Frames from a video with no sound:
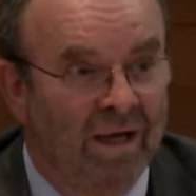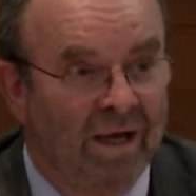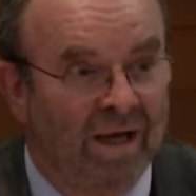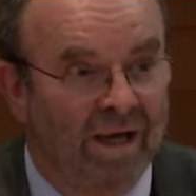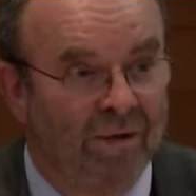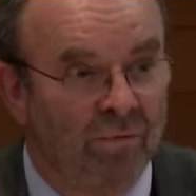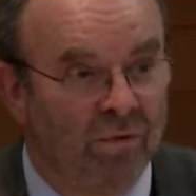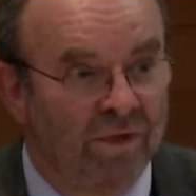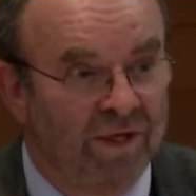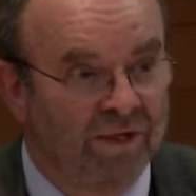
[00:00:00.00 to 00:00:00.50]

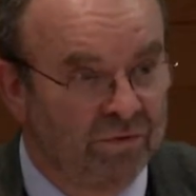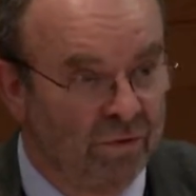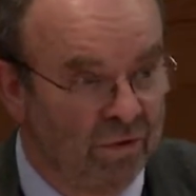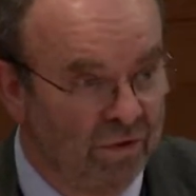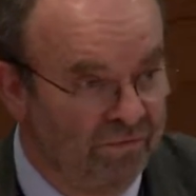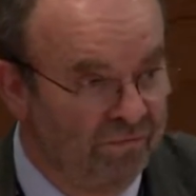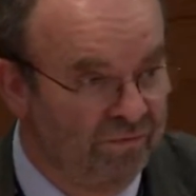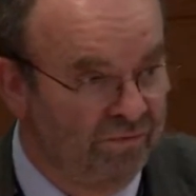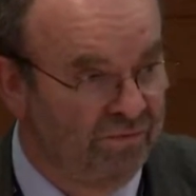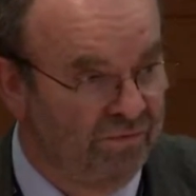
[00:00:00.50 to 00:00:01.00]
I would sort
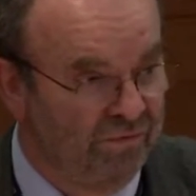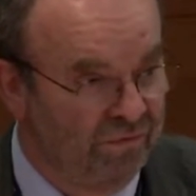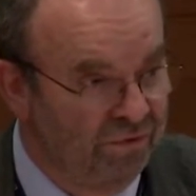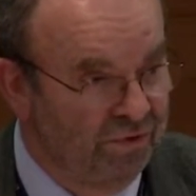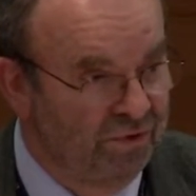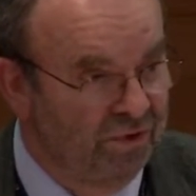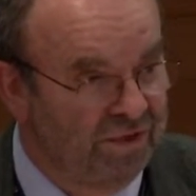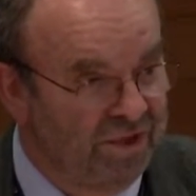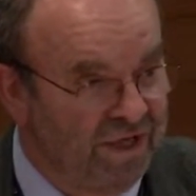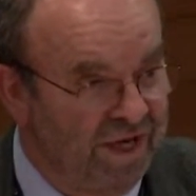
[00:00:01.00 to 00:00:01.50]
of
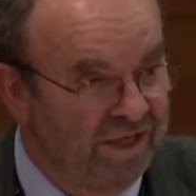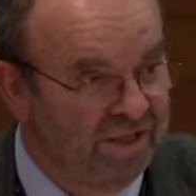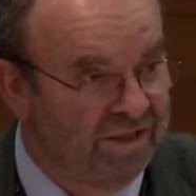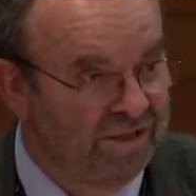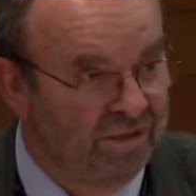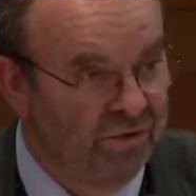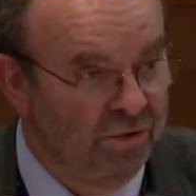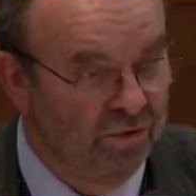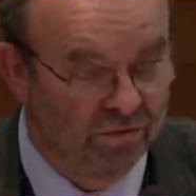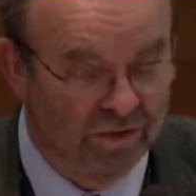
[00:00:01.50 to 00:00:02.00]

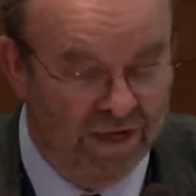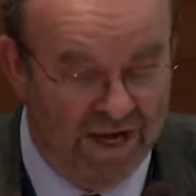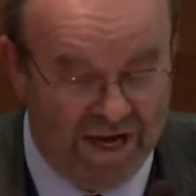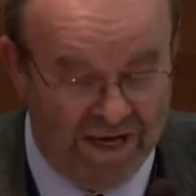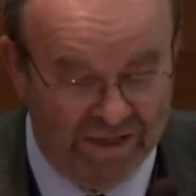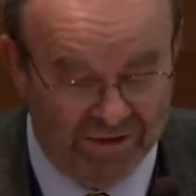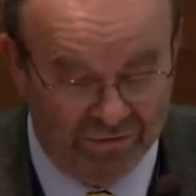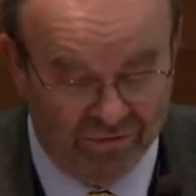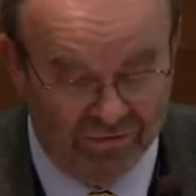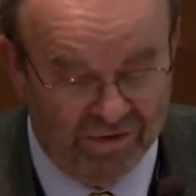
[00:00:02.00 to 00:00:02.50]
suggest you
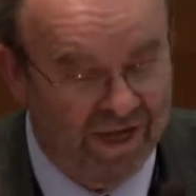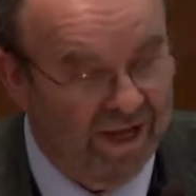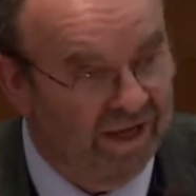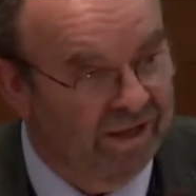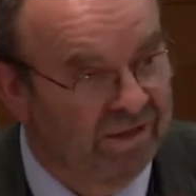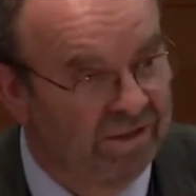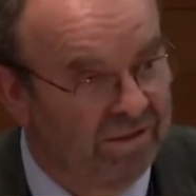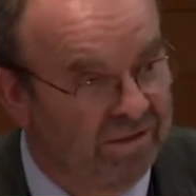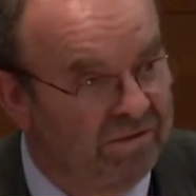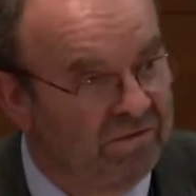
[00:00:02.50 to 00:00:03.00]
guys to take
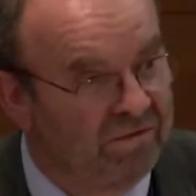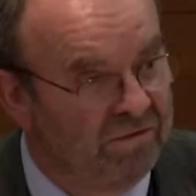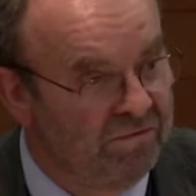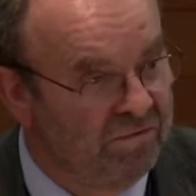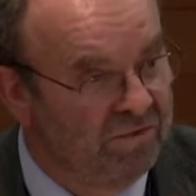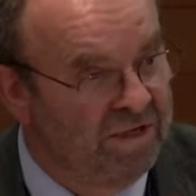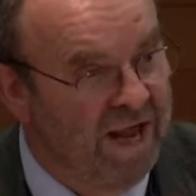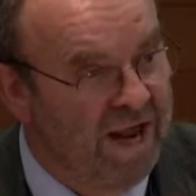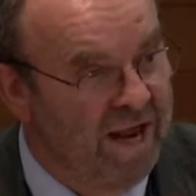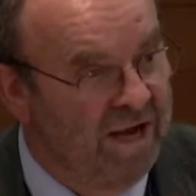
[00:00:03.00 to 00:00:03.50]

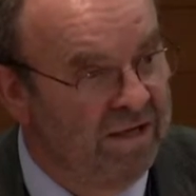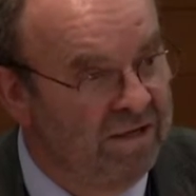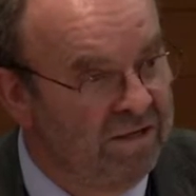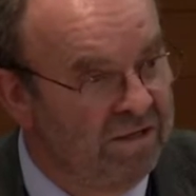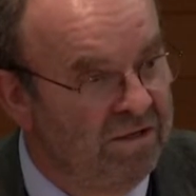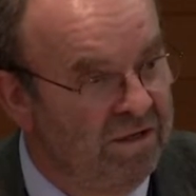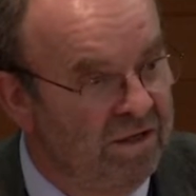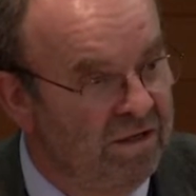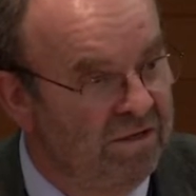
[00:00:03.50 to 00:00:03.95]
10